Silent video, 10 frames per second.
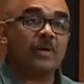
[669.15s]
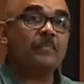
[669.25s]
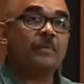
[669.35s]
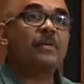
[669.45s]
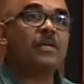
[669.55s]
why
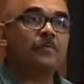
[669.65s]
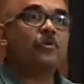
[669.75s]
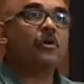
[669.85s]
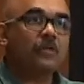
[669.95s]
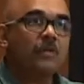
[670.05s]
people
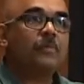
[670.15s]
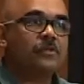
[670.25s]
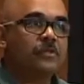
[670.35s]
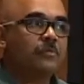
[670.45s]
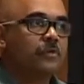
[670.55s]
keep talking
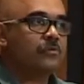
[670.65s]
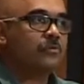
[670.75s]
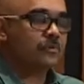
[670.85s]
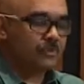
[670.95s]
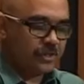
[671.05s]
about cinema and
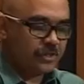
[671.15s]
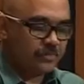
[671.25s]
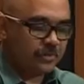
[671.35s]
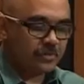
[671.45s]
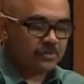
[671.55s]
social
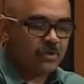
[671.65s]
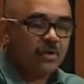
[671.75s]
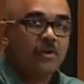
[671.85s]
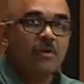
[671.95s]
change, because